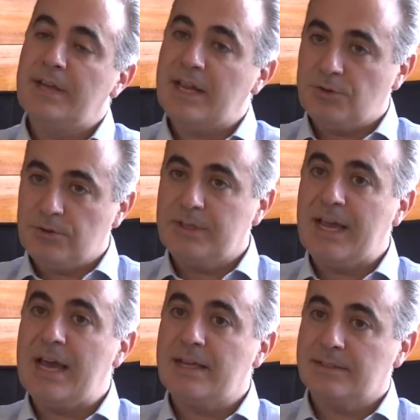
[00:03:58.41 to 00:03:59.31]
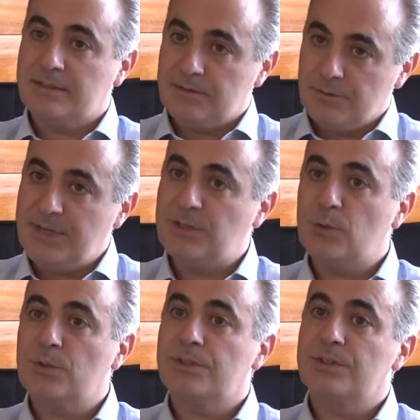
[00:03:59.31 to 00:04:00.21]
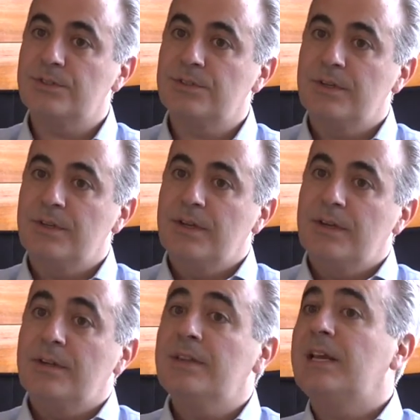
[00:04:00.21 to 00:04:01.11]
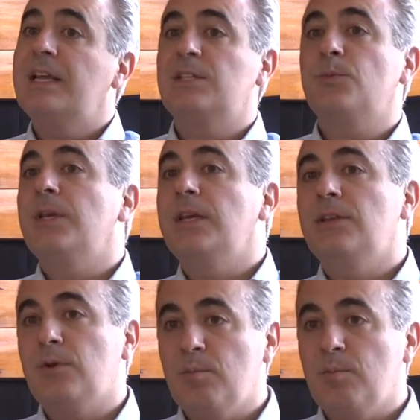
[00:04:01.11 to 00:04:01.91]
natural gas resources, the less we need to